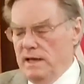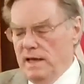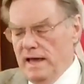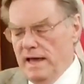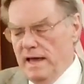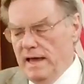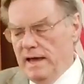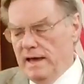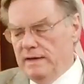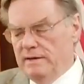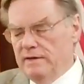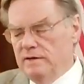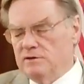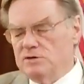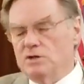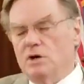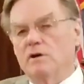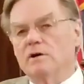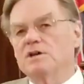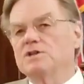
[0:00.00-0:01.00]
And
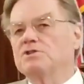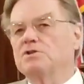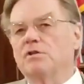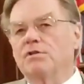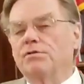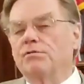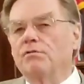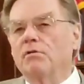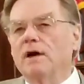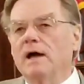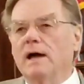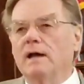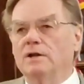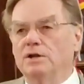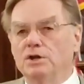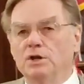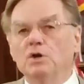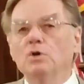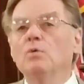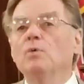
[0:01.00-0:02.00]
there's always the threat.
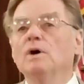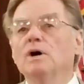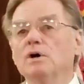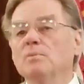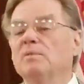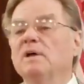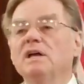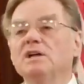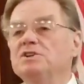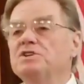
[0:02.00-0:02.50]
You will be